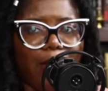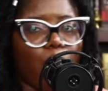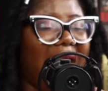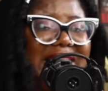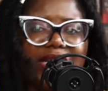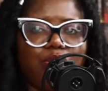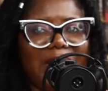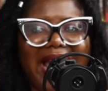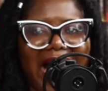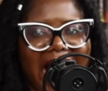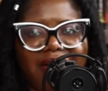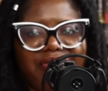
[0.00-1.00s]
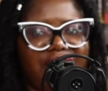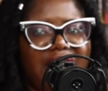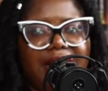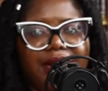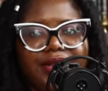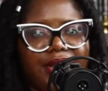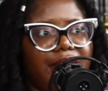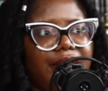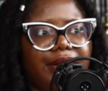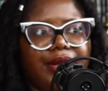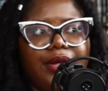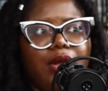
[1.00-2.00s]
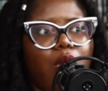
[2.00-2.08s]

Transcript: Why did we have the